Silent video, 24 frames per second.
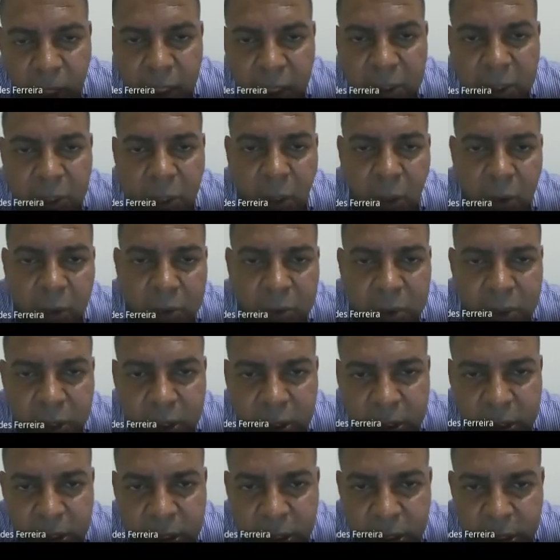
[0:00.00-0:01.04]
at all
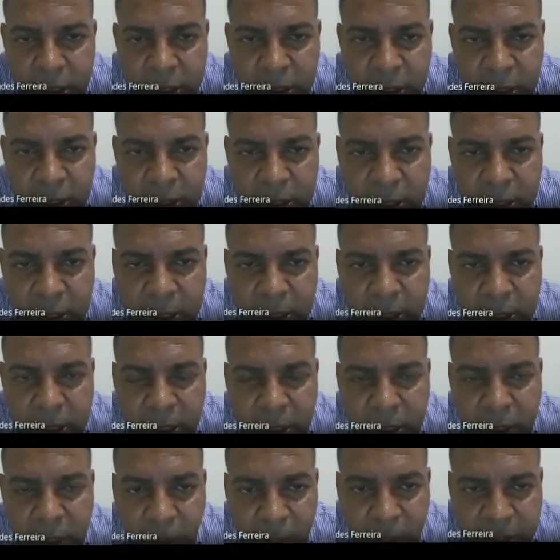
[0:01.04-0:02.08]
these
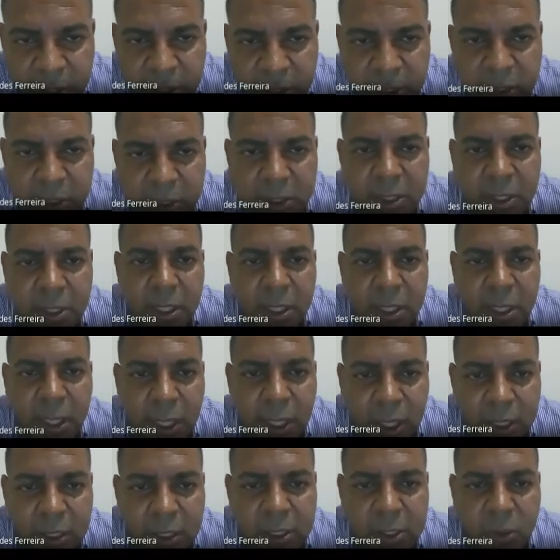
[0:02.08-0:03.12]
equation,
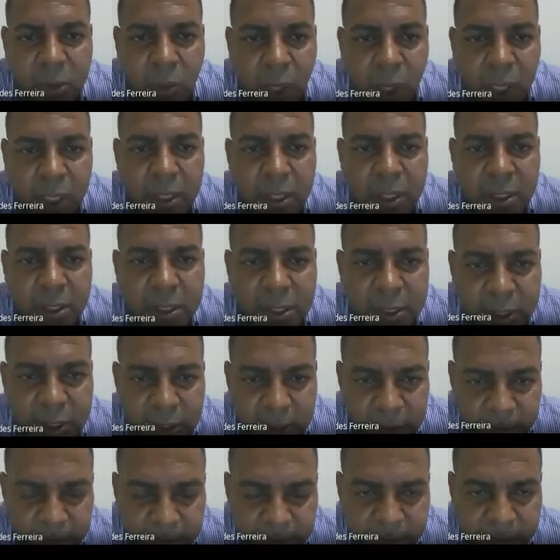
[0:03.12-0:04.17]
X, Y, and
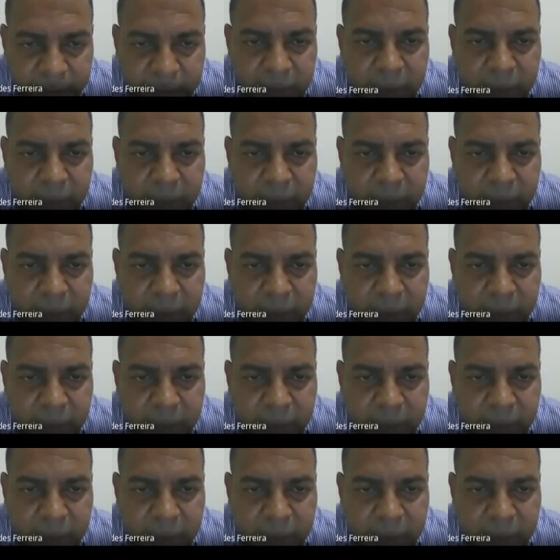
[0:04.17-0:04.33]
Z,